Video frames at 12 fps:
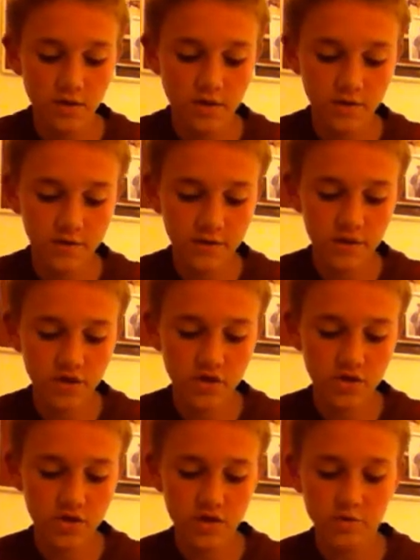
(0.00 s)
can fish
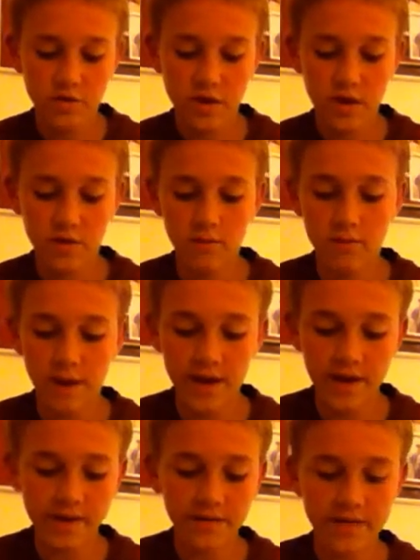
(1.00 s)
this bait on
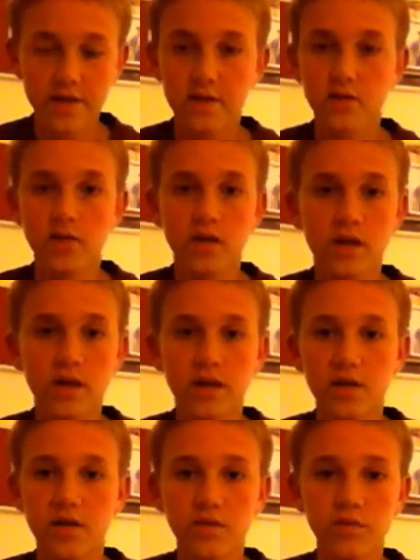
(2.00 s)
beds, and it'll look like a
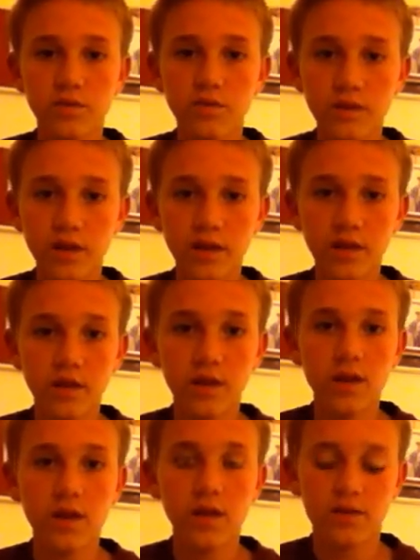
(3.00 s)
little bluegill
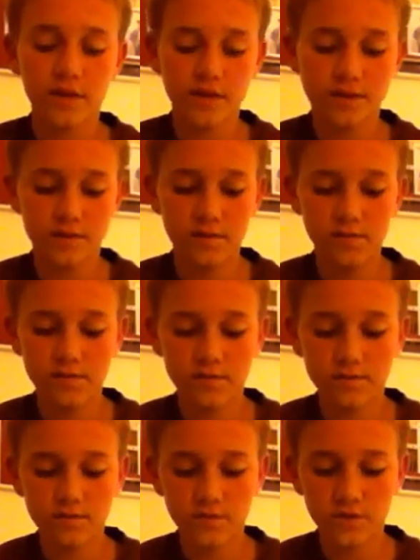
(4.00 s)
that's
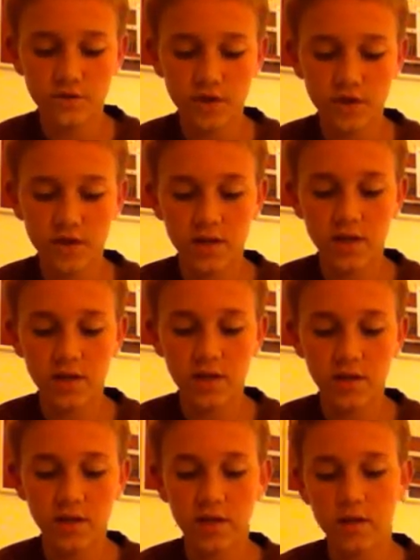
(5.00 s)
trying to
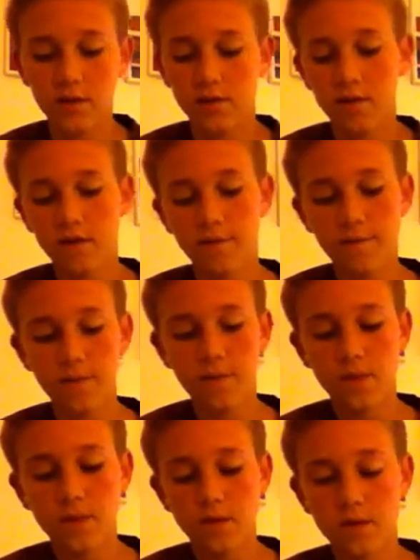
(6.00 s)
get on
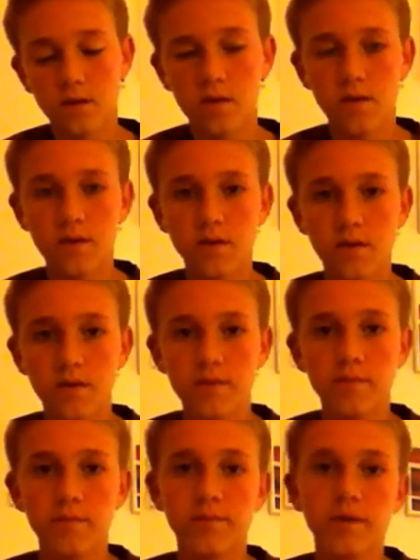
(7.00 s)
one of the
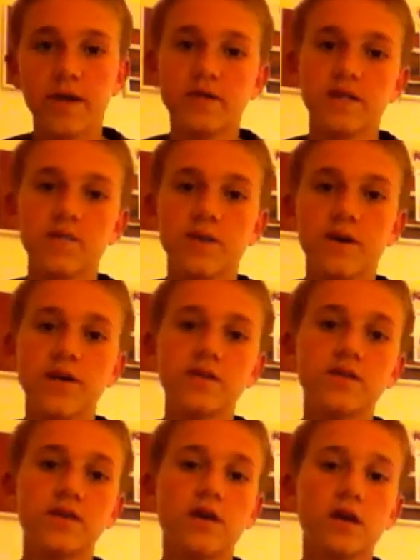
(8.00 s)
bass's beds,